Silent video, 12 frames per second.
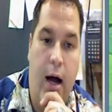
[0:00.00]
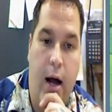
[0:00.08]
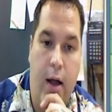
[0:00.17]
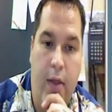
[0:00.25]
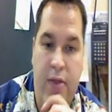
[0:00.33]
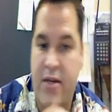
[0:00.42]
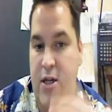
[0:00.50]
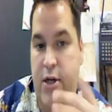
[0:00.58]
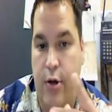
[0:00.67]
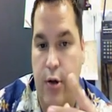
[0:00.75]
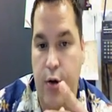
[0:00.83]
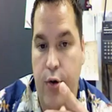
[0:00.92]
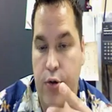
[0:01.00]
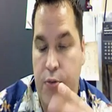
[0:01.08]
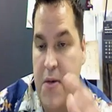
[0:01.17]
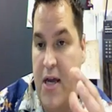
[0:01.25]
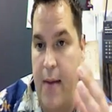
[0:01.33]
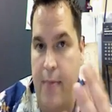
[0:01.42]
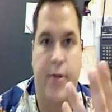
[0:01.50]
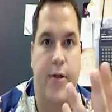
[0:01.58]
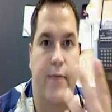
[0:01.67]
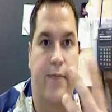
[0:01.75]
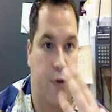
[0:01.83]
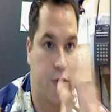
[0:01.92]
this includes being able to,
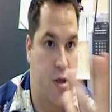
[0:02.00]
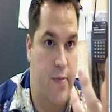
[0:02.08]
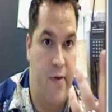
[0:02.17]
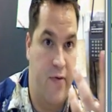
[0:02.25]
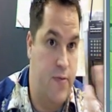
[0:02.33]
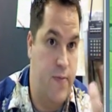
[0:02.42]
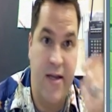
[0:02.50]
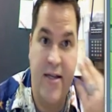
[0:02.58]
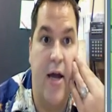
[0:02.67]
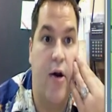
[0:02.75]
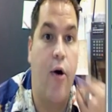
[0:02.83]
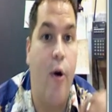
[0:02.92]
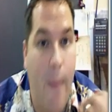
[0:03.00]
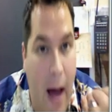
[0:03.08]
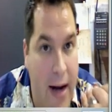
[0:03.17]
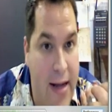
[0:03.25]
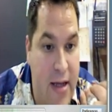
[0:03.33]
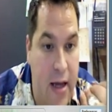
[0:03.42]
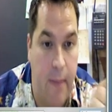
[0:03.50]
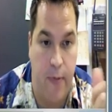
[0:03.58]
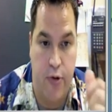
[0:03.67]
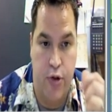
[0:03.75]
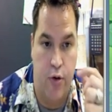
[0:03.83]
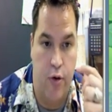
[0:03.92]
for some of us, maintain our own body
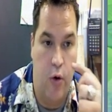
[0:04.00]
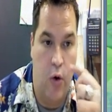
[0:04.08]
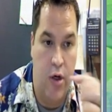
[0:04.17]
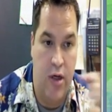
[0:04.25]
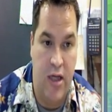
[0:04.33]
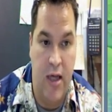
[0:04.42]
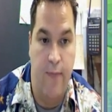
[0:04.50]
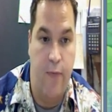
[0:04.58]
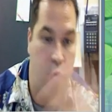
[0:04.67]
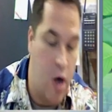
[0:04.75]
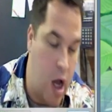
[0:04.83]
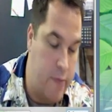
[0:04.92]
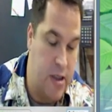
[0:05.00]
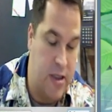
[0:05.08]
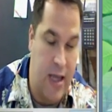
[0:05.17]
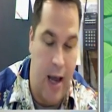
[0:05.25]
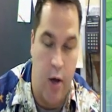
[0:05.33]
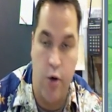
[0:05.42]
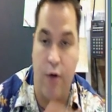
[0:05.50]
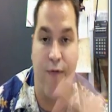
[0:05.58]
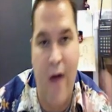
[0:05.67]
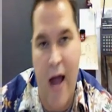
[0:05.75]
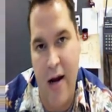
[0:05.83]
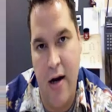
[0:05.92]
temperature, or to keep foreign objects out, or to
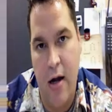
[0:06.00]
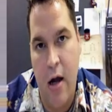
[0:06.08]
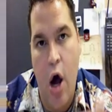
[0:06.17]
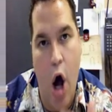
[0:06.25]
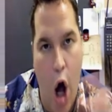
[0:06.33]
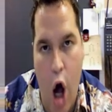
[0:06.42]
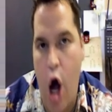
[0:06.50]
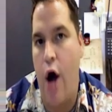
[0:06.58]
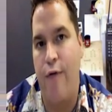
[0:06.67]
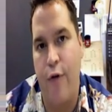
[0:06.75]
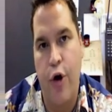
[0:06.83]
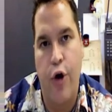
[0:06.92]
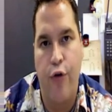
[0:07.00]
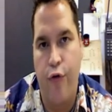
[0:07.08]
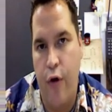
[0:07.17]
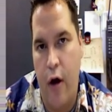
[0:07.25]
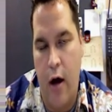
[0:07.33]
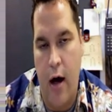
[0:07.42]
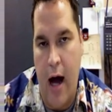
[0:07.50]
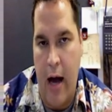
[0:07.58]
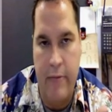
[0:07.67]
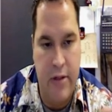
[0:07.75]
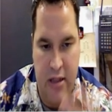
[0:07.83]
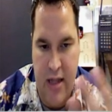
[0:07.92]
fight off
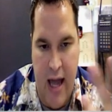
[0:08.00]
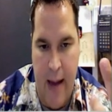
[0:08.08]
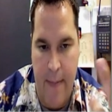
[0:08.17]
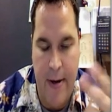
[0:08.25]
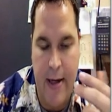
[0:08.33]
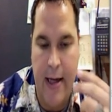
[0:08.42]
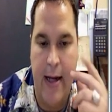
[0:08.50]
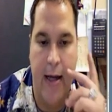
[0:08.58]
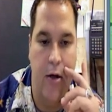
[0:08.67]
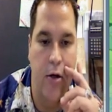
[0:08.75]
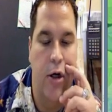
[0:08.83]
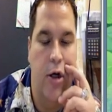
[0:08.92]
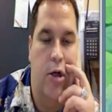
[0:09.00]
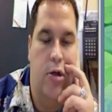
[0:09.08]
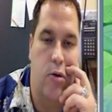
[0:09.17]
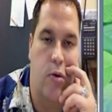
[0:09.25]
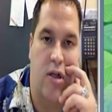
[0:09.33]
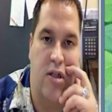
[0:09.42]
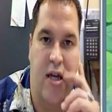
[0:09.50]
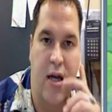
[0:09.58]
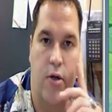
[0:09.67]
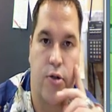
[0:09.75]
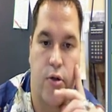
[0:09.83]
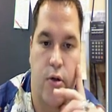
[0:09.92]
objects that happen to get into our
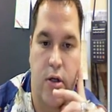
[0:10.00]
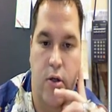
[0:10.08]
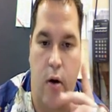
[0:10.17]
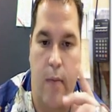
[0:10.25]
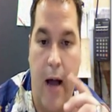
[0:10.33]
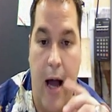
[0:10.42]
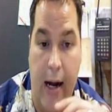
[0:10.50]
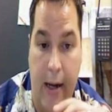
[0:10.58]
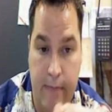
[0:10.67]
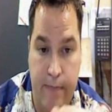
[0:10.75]
cells or into our body.